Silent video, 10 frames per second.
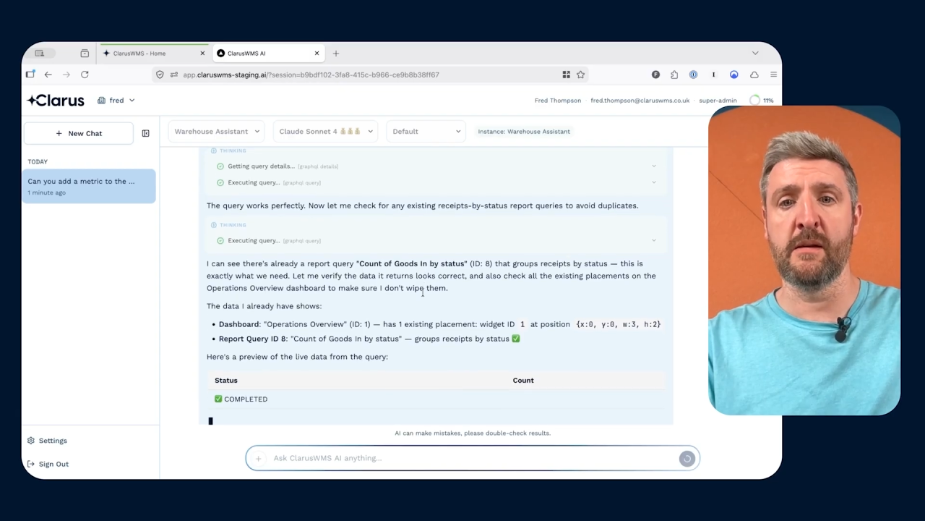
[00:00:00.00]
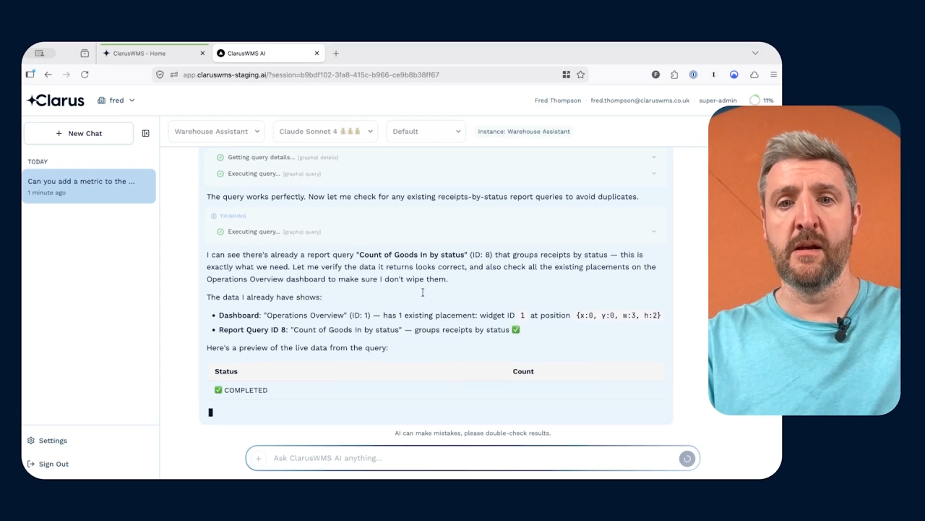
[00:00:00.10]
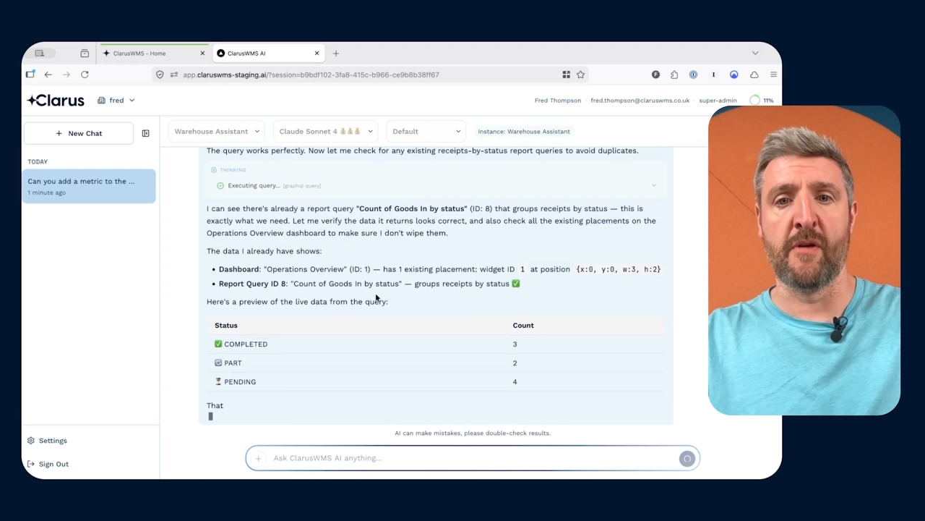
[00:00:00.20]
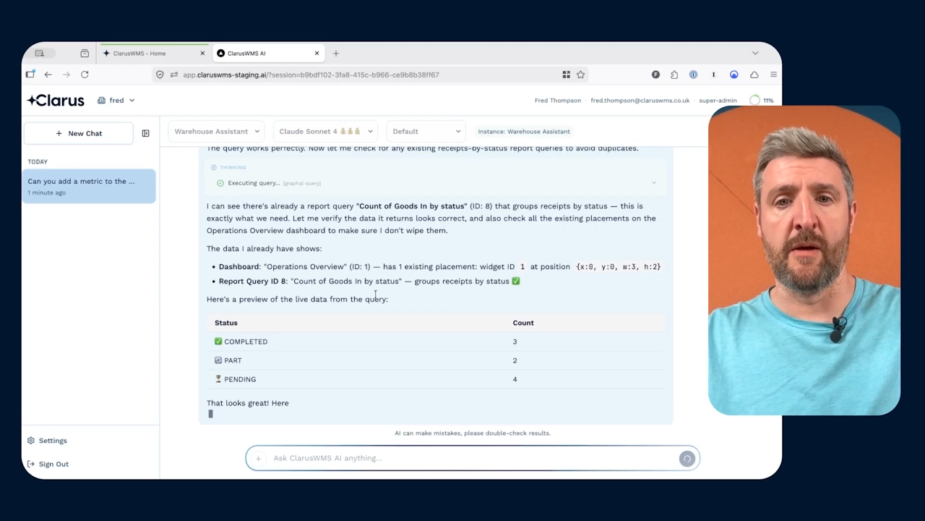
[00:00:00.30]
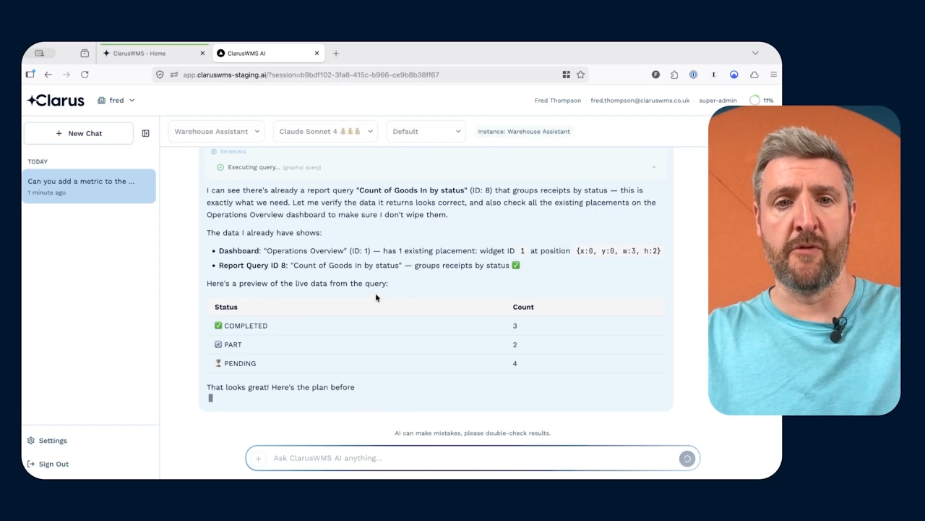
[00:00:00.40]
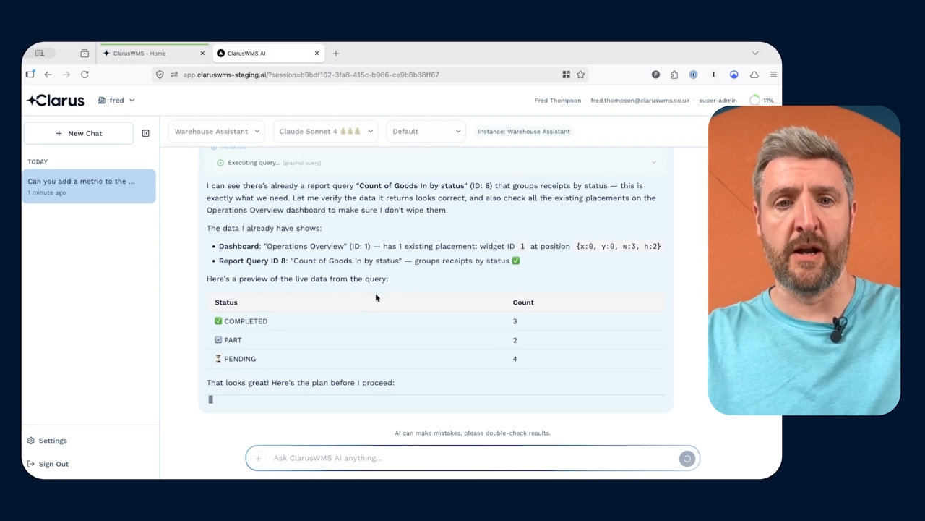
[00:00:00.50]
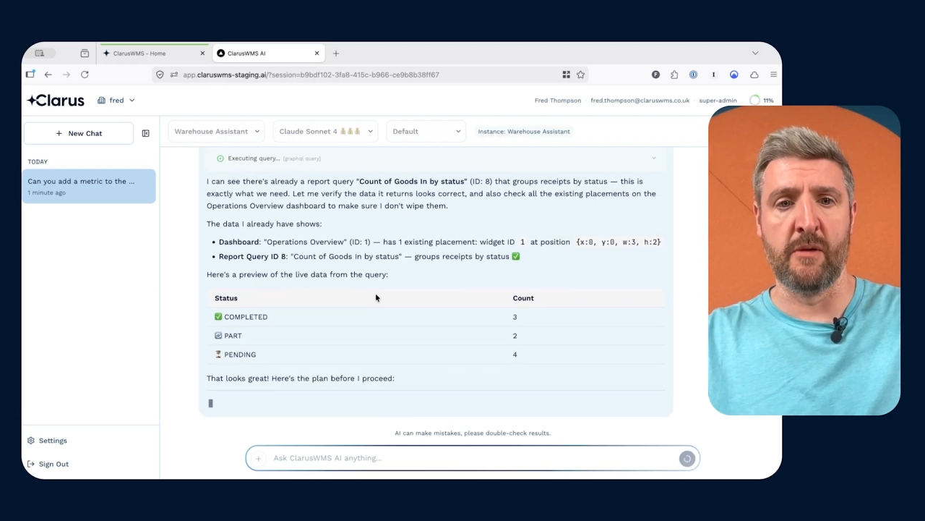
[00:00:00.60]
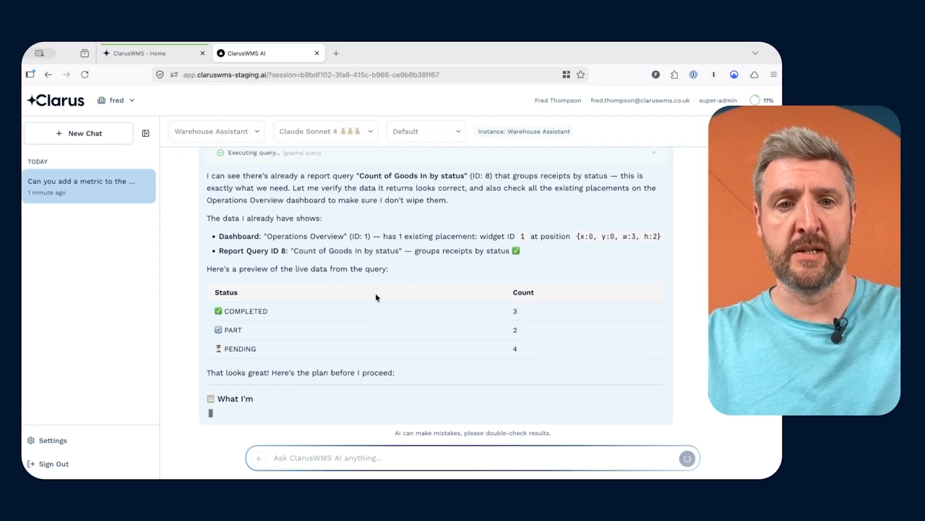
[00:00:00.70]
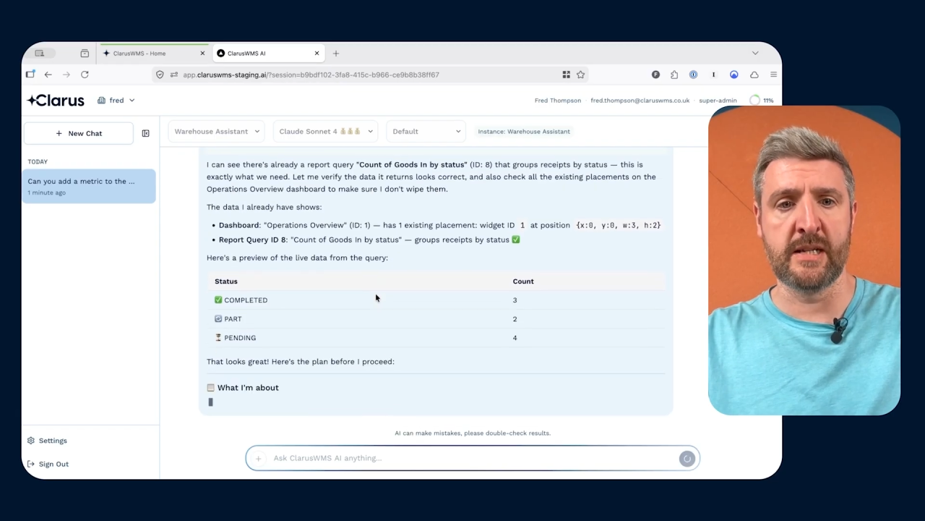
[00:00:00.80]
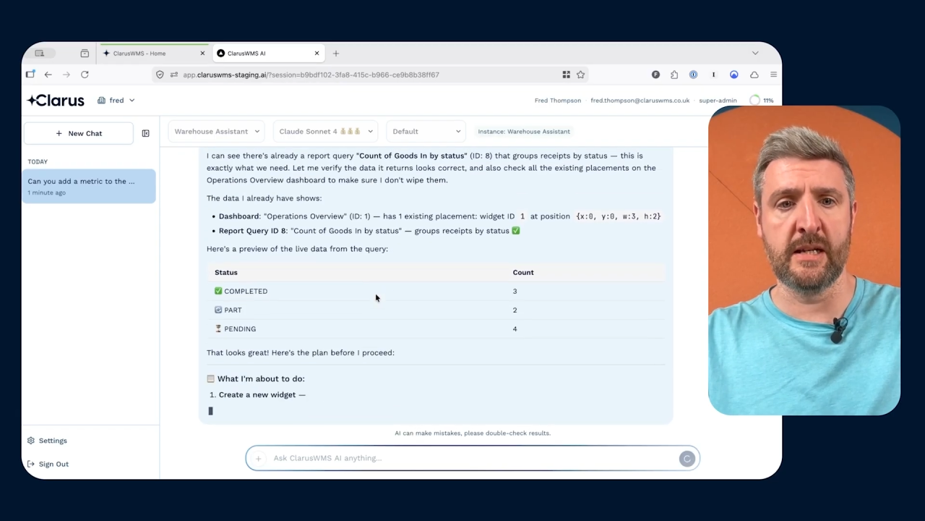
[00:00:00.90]
Let me find for
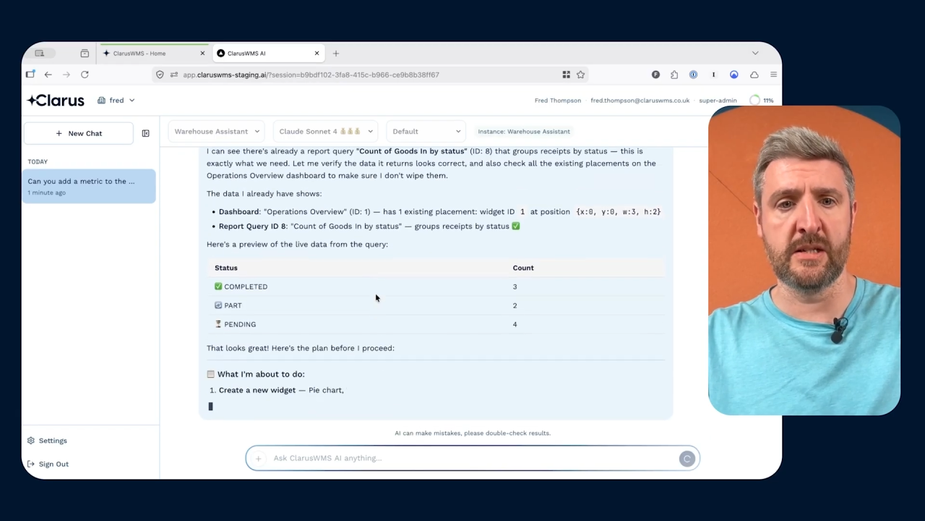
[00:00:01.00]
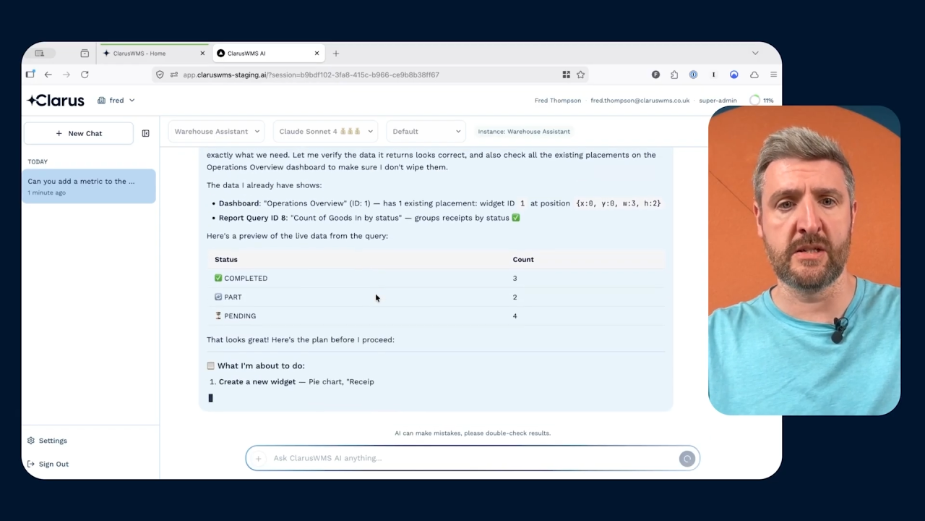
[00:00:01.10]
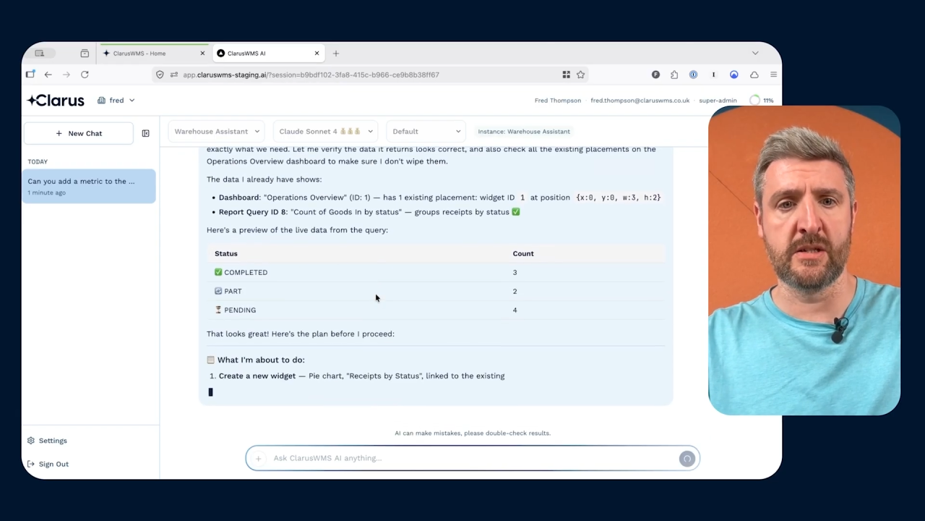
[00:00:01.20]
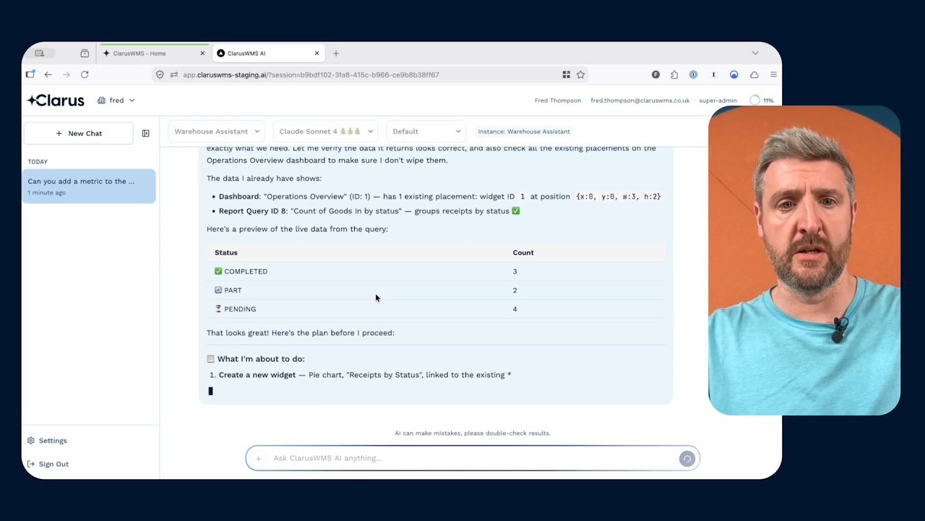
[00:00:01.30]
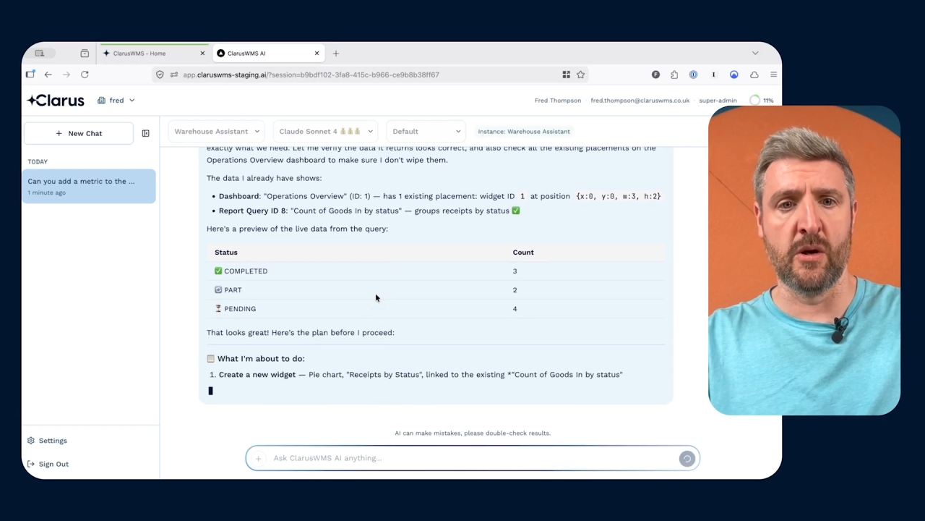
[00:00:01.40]
any receipts.